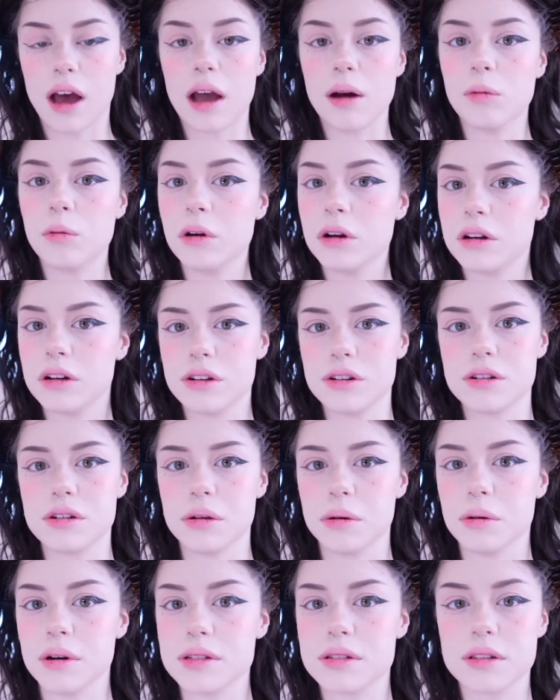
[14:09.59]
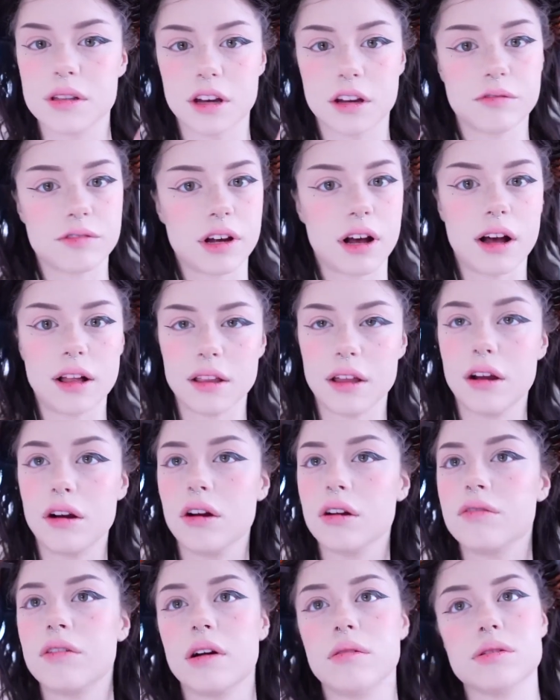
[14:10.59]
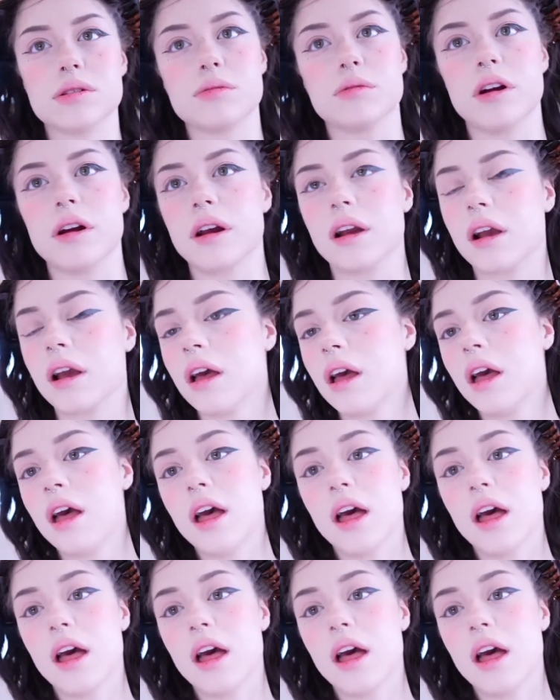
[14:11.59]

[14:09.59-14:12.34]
I wouldn't do as thick of an eyeliner if I was wearing